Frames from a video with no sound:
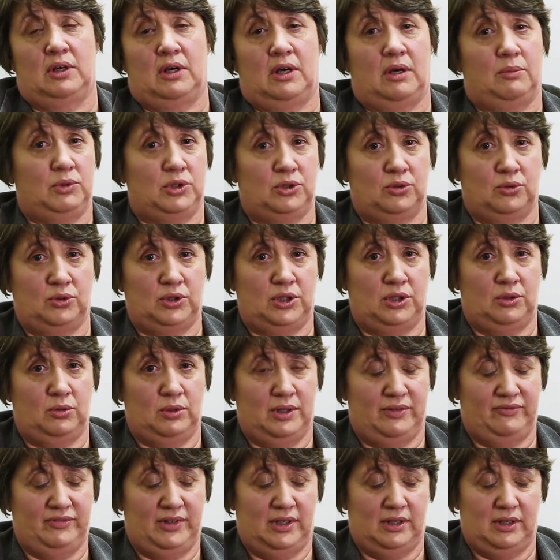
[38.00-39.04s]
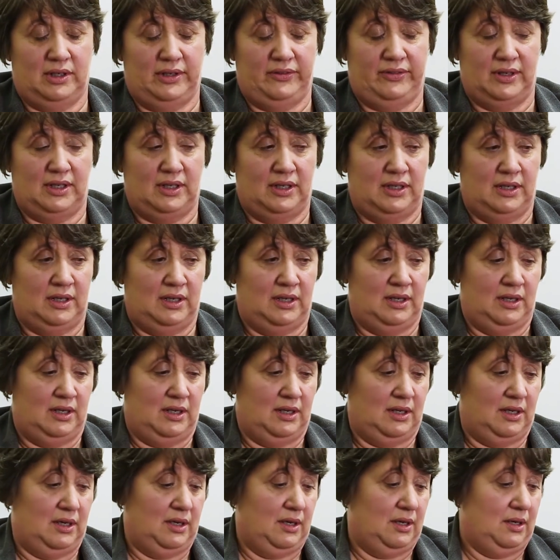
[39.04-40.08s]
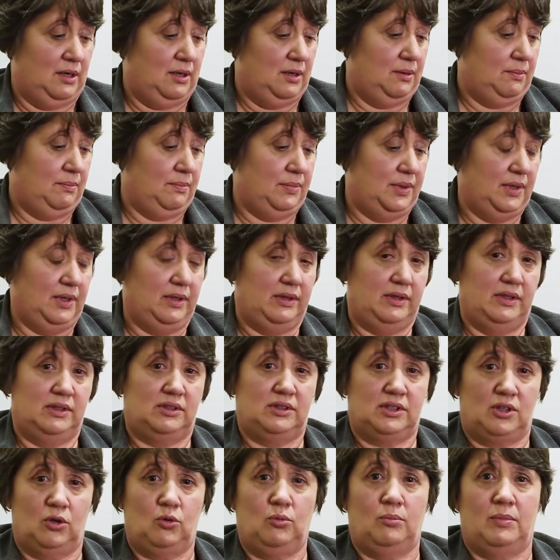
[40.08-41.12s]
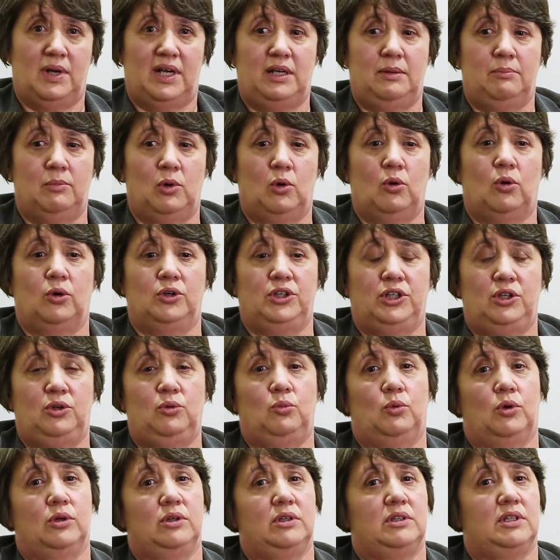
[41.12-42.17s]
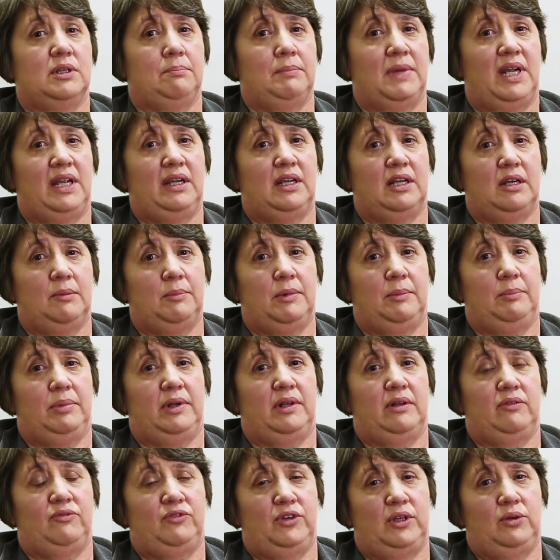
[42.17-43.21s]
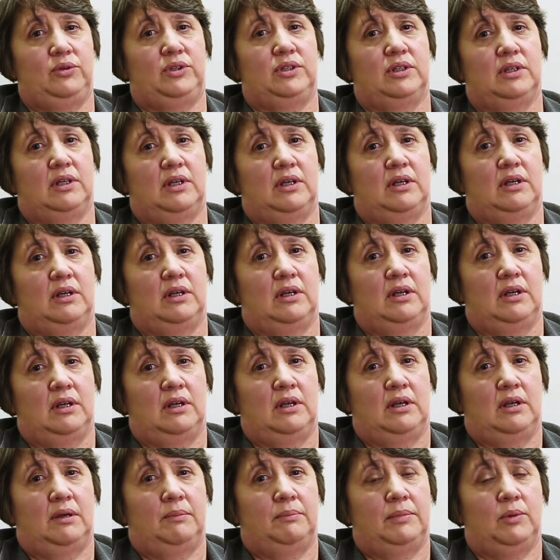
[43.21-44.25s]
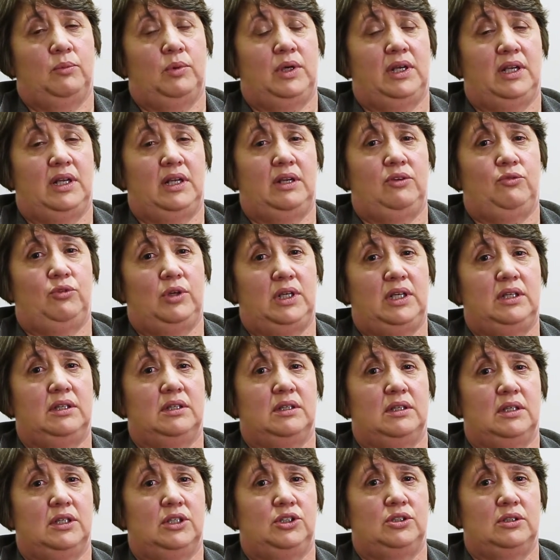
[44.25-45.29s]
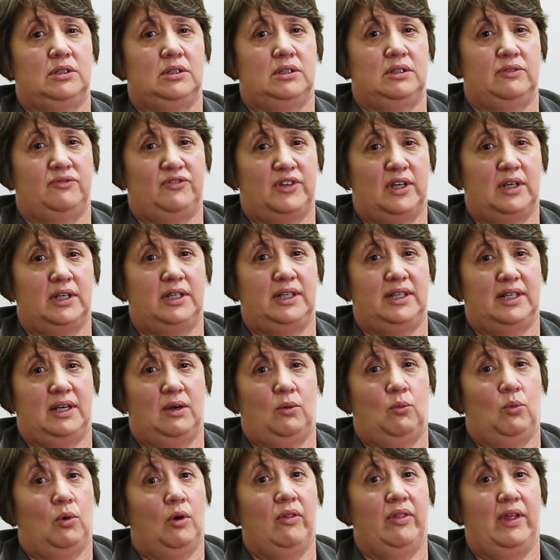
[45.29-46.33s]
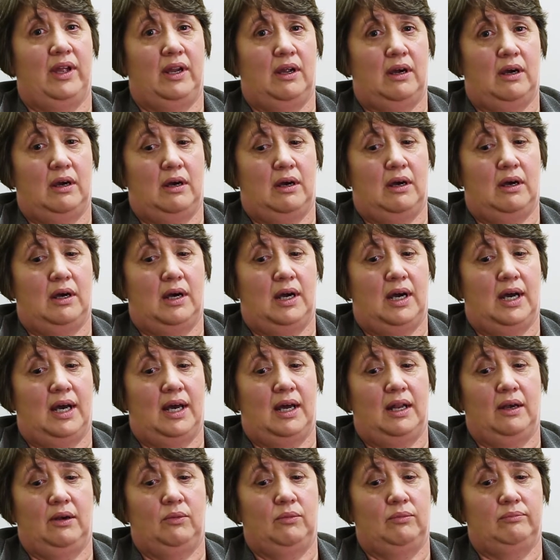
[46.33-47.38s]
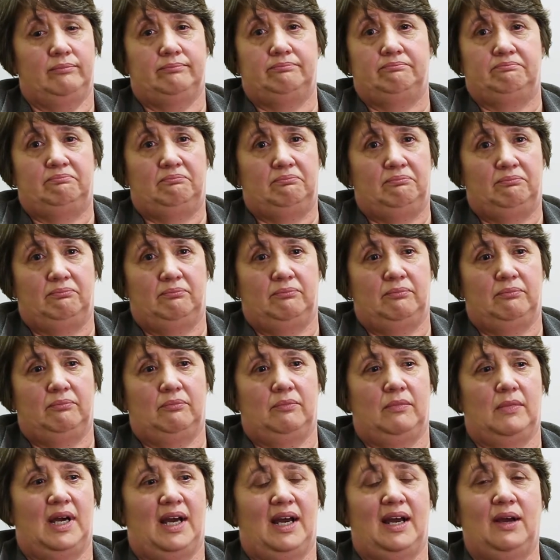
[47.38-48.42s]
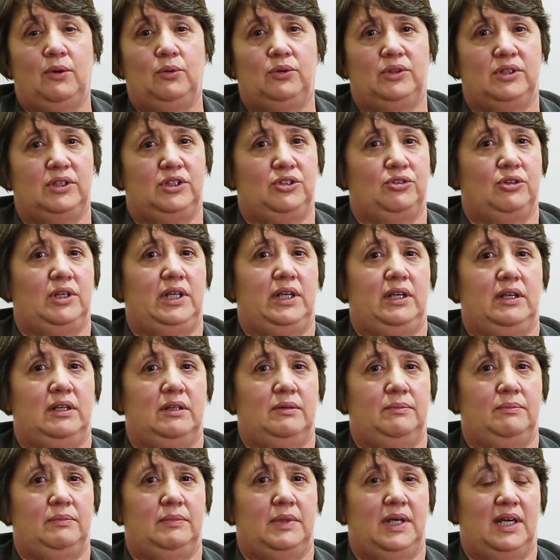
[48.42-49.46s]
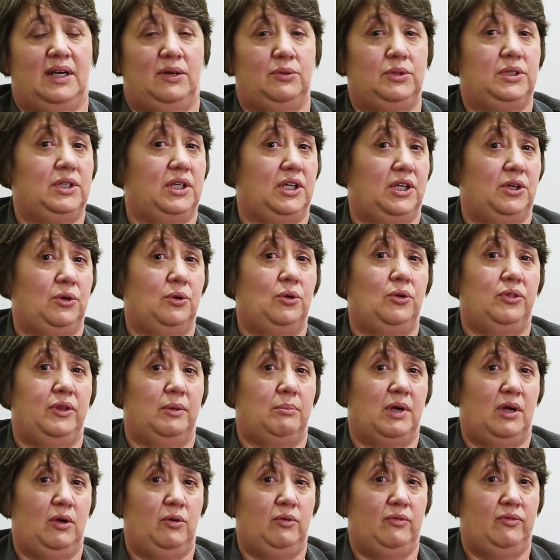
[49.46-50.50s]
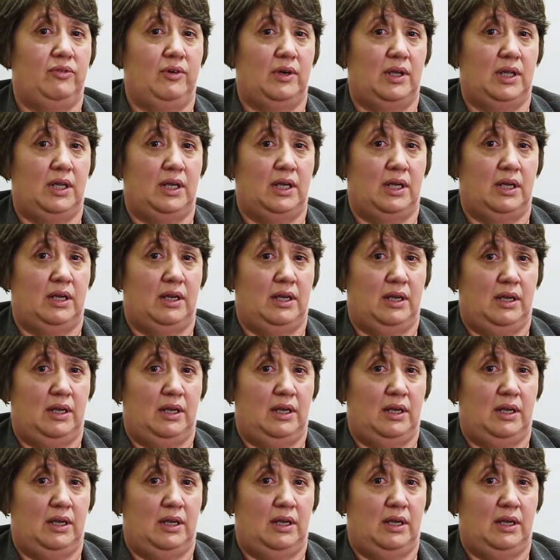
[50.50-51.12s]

I'm sure you haven't either. But there's so many more new ones that may come up in the future. But we need researchers to find out what they are and how to treat them, how to cure them, hopefully.